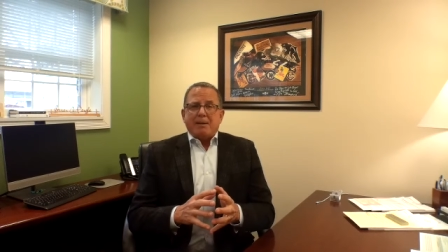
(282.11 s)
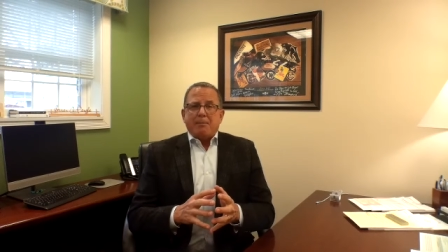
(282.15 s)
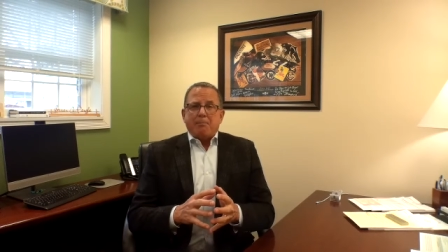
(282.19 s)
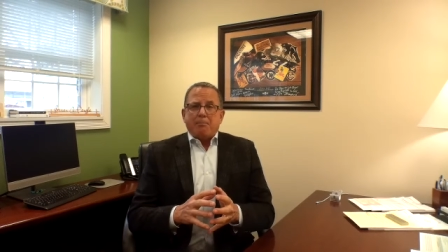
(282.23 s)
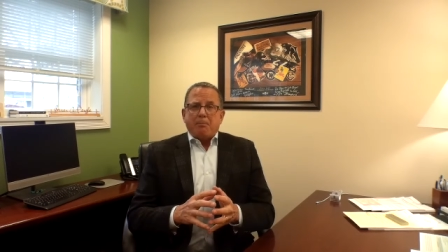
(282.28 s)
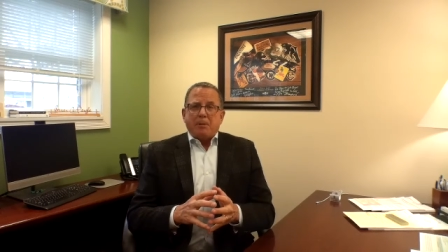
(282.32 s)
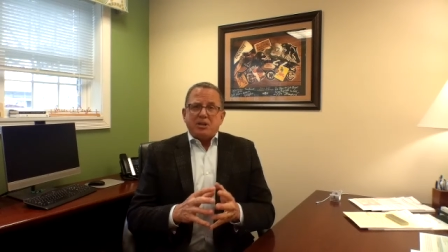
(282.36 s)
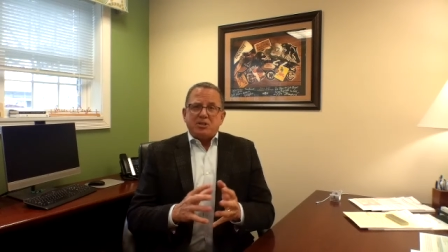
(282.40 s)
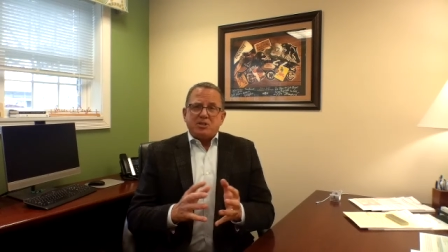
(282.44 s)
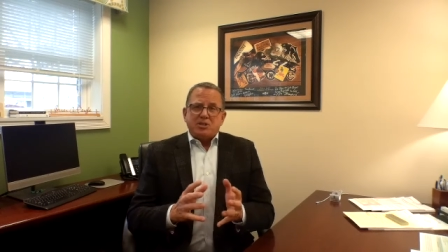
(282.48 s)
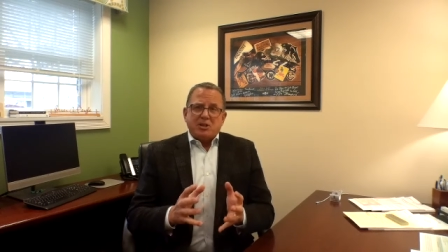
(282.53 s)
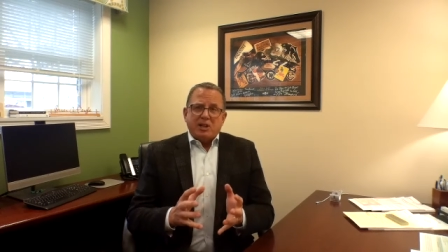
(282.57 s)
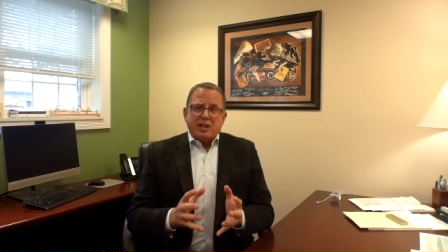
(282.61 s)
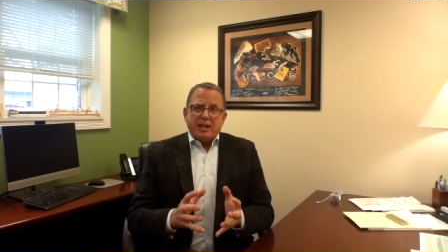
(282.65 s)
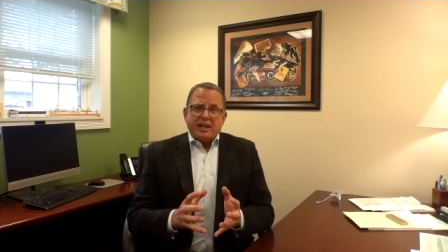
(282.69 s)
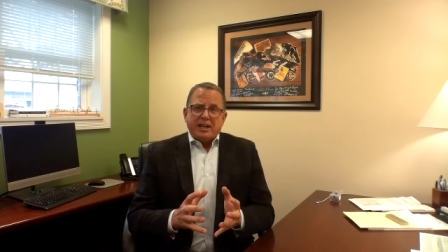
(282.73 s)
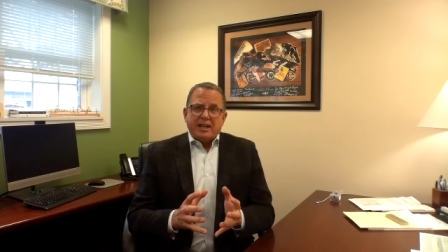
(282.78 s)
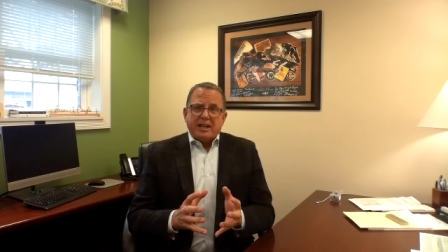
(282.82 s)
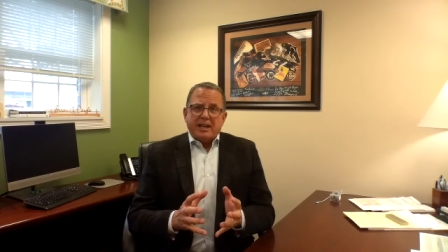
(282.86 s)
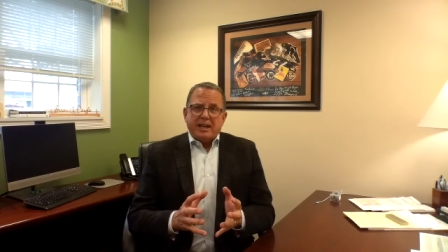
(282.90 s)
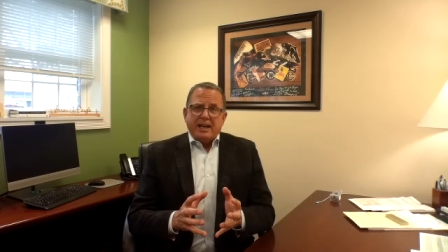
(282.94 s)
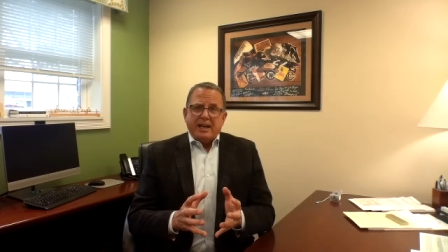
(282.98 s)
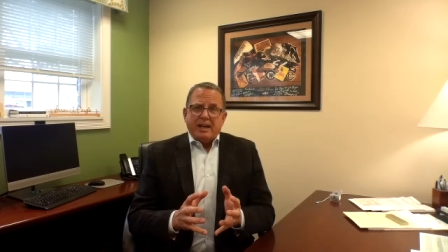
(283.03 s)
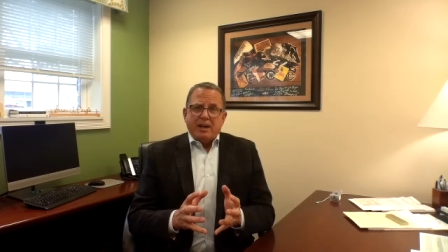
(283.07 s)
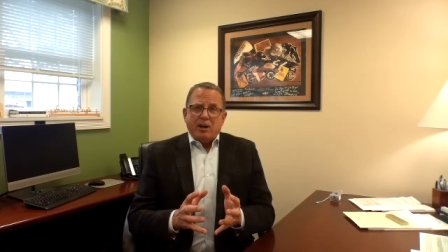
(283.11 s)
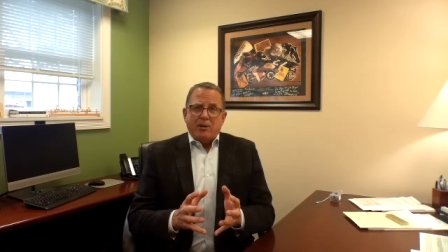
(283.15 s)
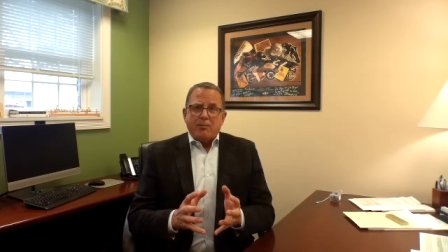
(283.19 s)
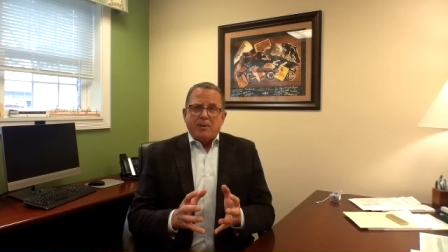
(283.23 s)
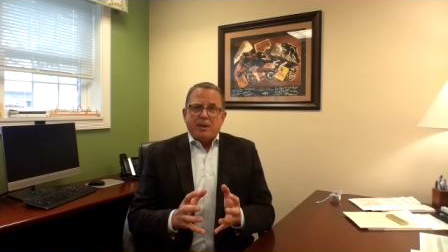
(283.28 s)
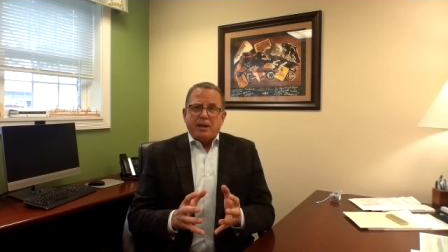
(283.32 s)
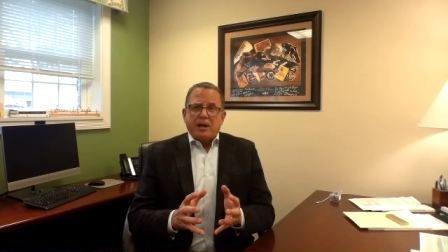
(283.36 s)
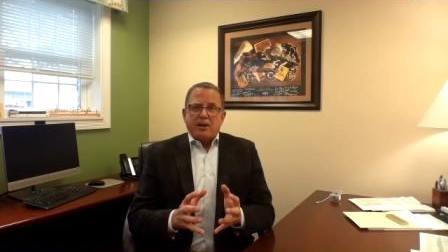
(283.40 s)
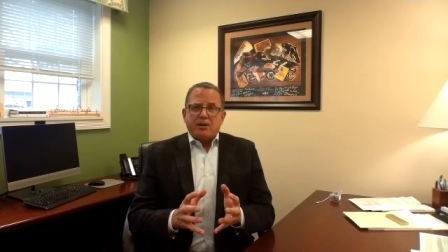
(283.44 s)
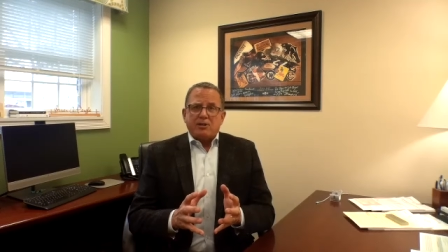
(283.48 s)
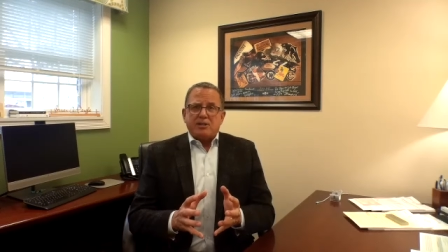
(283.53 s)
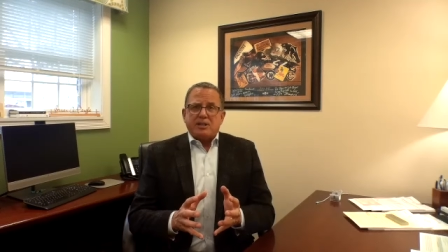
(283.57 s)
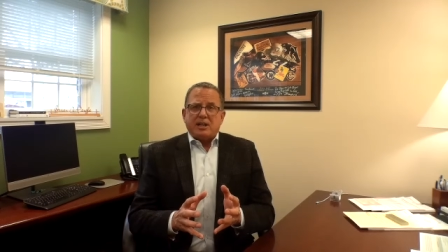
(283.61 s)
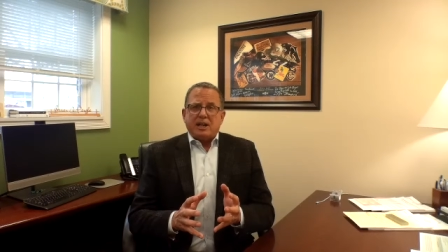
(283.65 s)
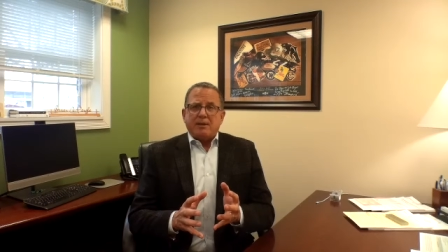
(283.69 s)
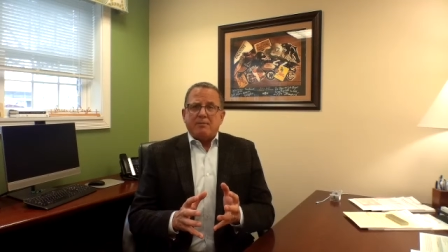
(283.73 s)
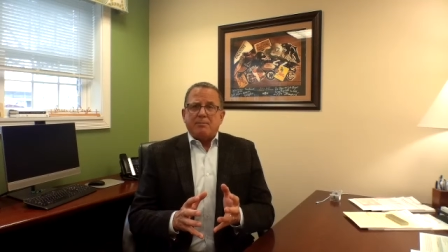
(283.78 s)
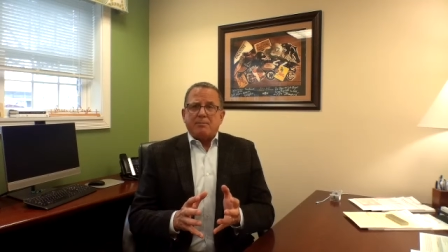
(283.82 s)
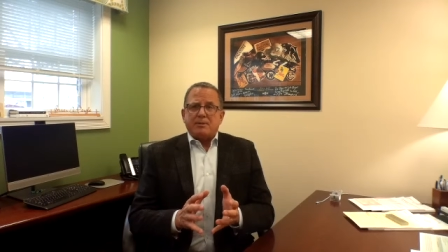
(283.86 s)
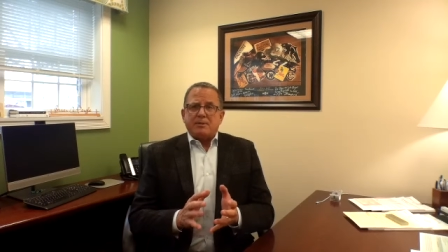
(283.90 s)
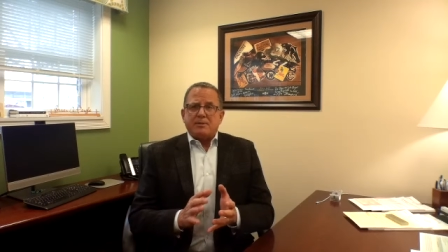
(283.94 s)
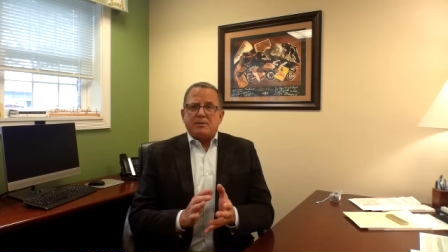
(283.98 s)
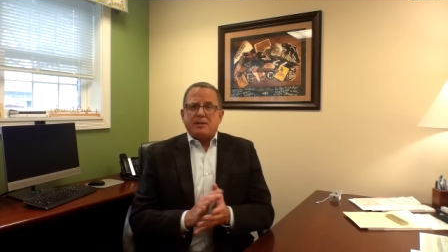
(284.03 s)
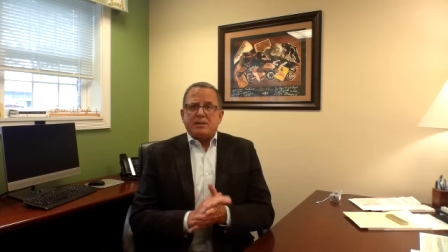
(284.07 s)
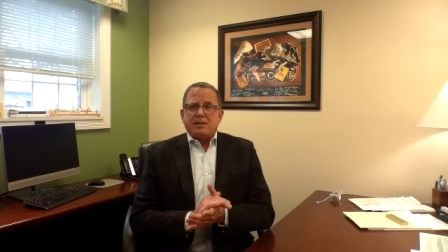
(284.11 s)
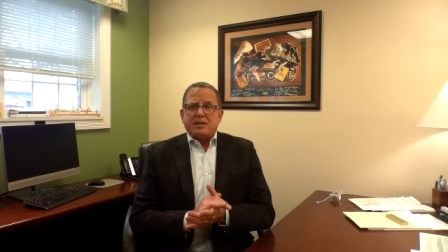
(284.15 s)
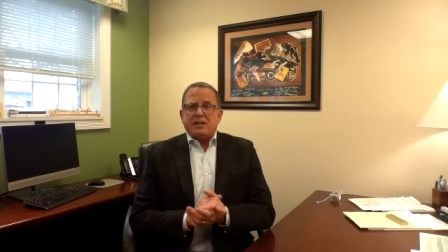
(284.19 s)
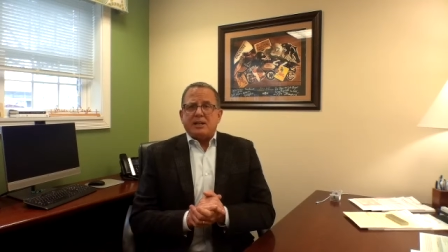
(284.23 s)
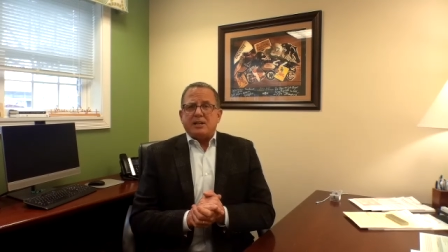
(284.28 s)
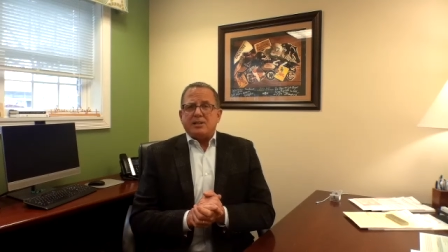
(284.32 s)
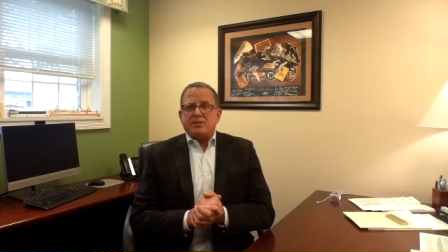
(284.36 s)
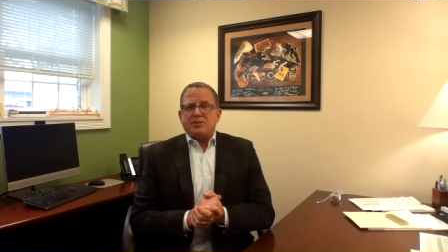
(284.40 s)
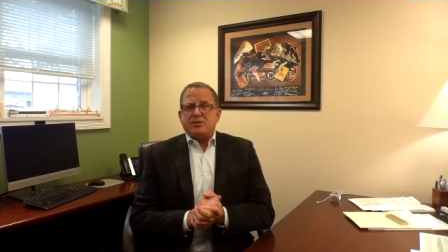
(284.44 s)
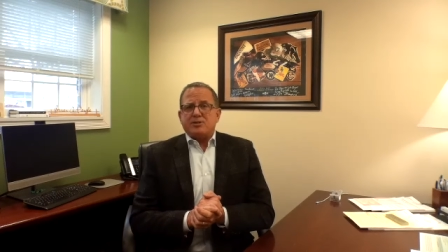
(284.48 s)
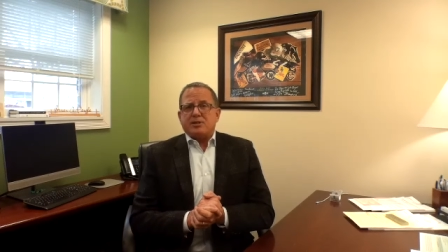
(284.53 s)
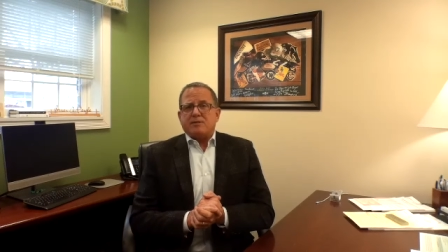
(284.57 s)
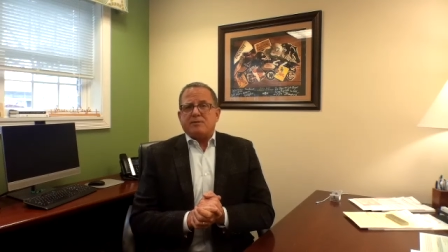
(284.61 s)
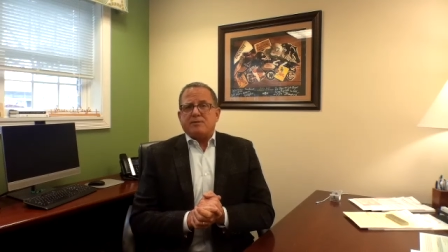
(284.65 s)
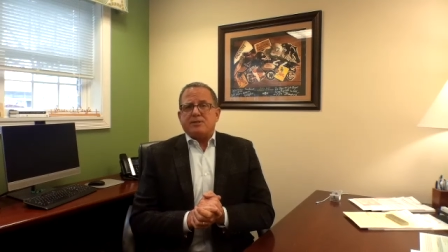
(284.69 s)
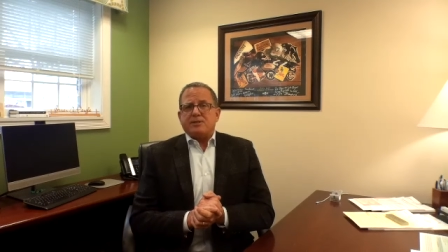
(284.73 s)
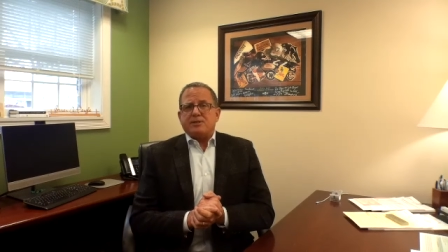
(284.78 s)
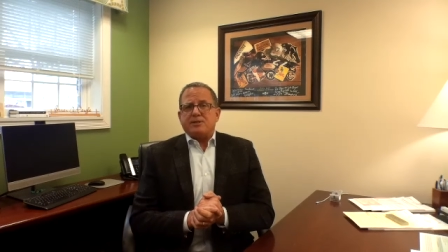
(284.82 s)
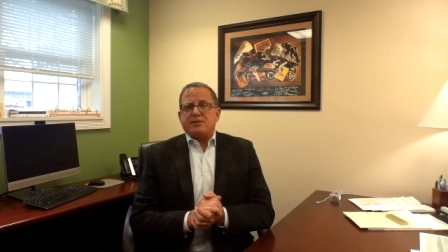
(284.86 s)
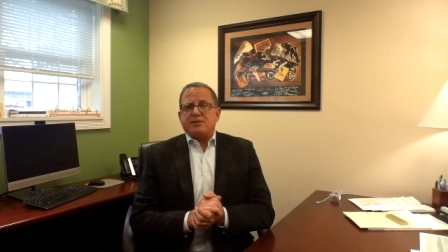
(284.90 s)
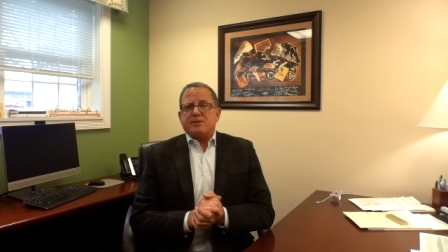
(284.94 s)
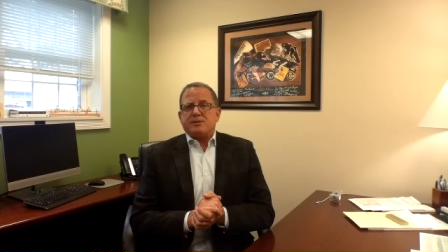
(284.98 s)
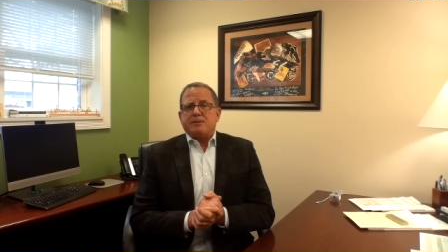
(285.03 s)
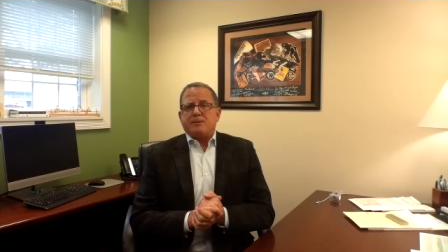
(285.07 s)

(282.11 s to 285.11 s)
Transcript: much like a home care type service.